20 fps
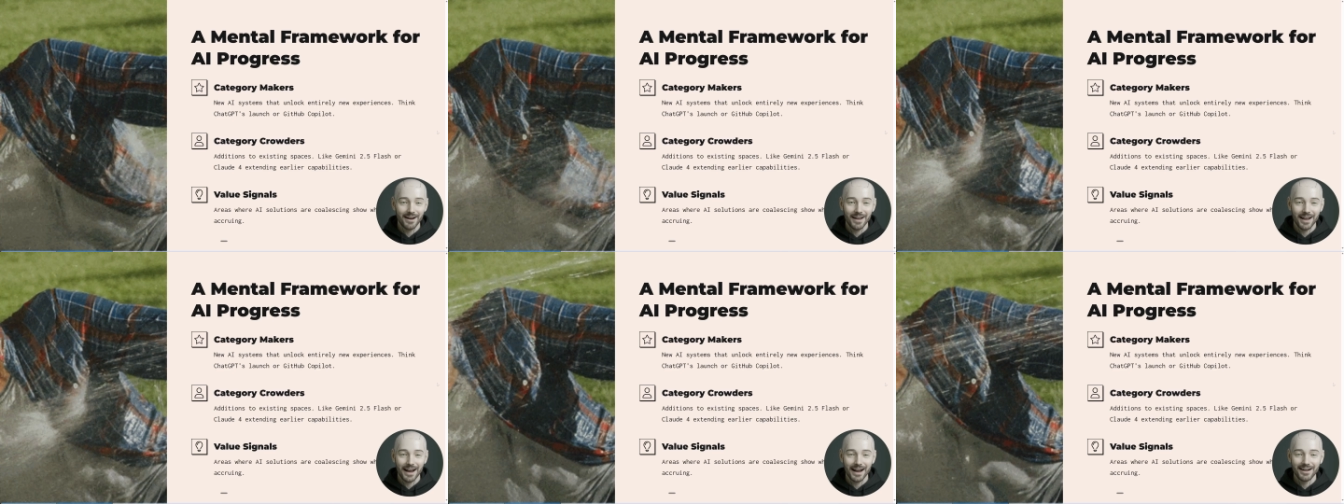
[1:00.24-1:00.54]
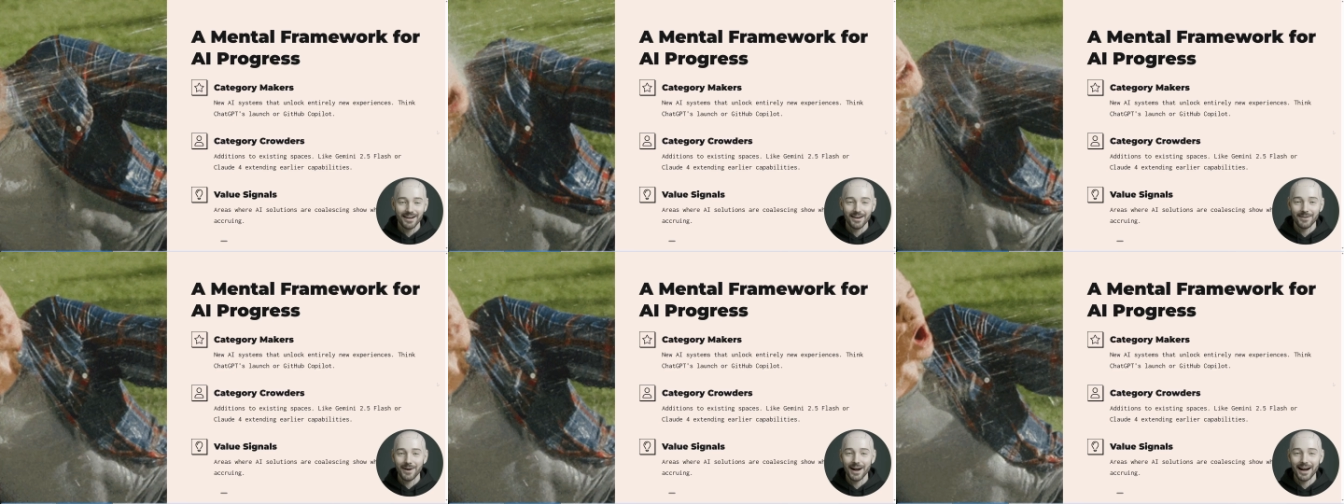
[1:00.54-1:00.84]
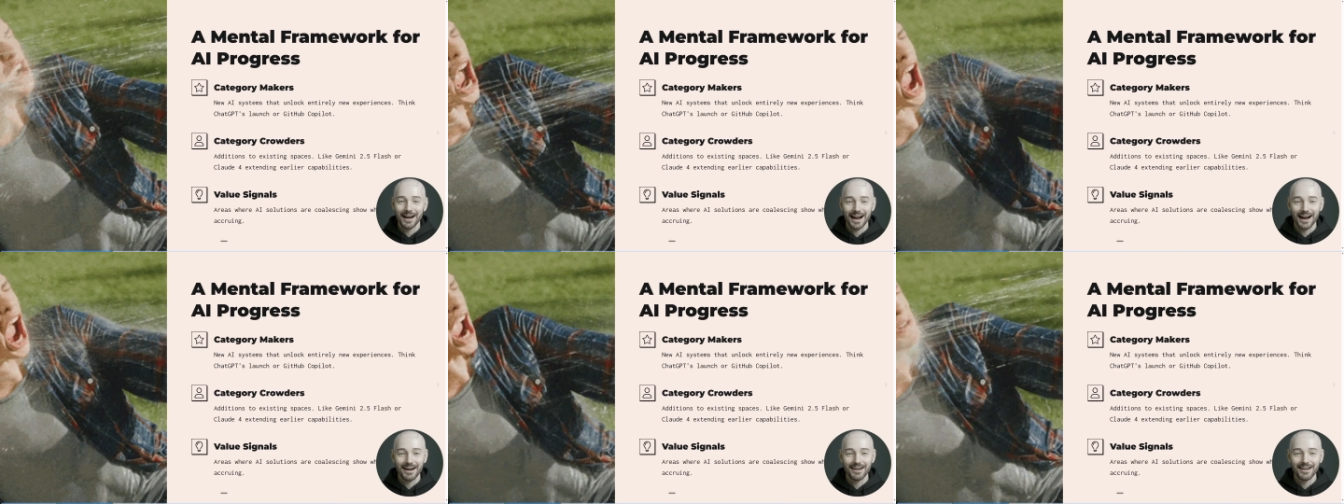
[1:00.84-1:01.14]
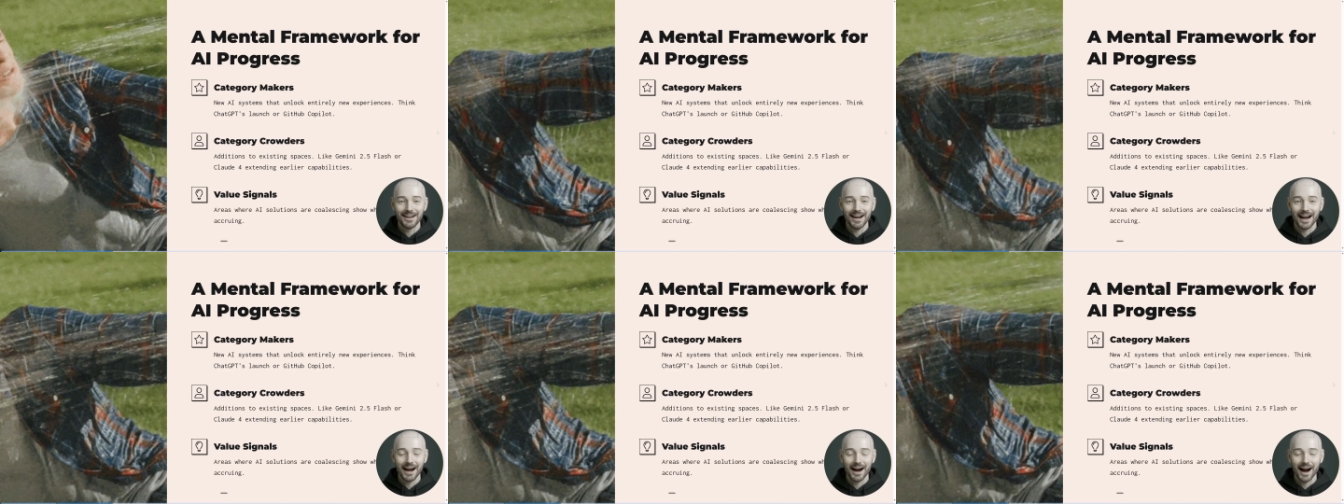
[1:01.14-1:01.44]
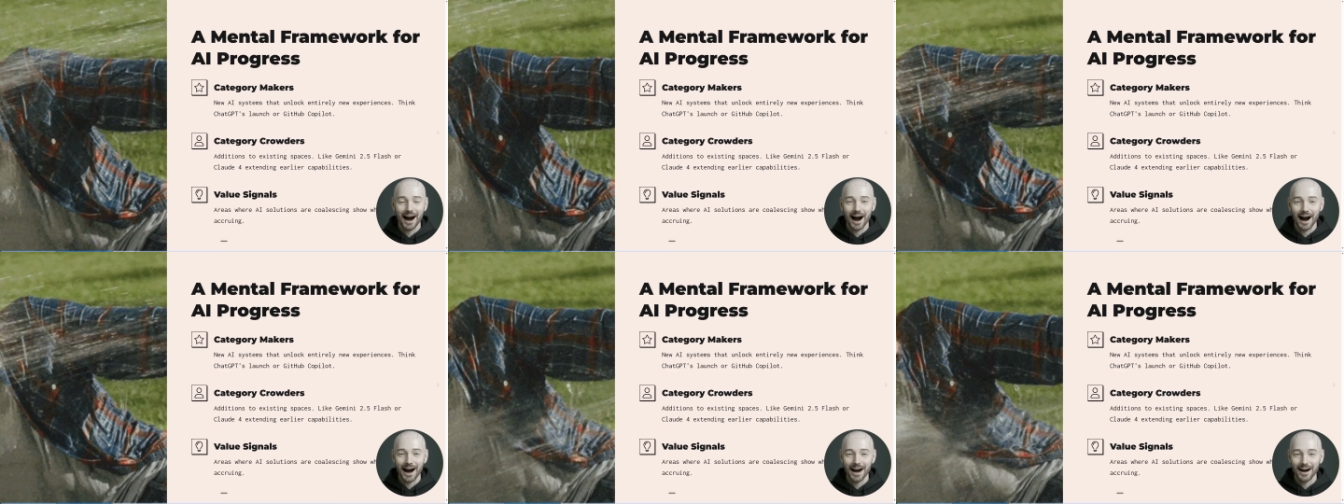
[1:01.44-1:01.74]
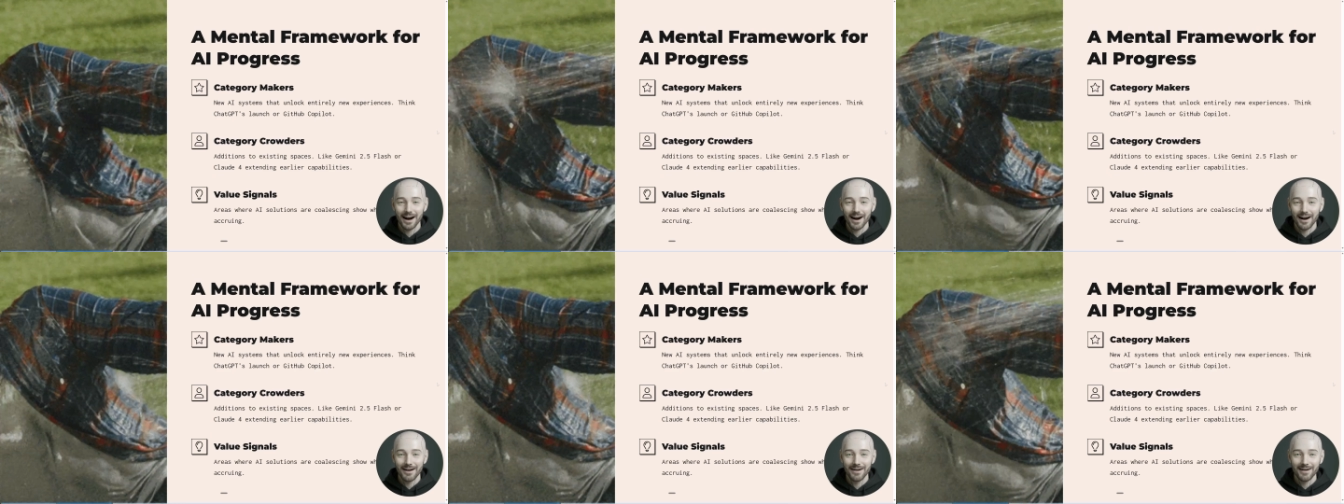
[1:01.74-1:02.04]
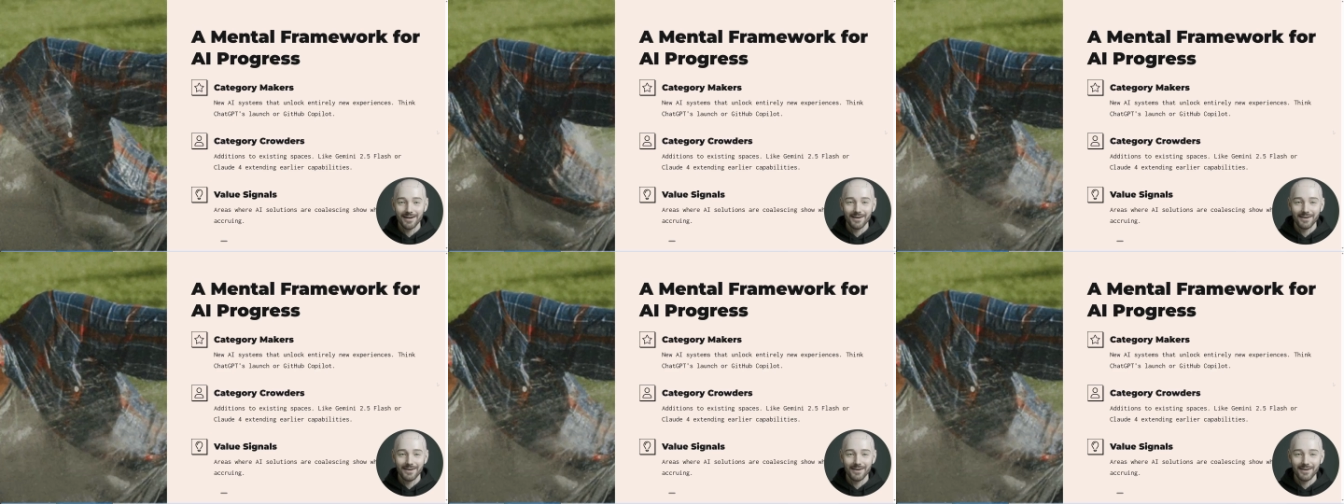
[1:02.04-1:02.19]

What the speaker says: Things We Announced at I/O.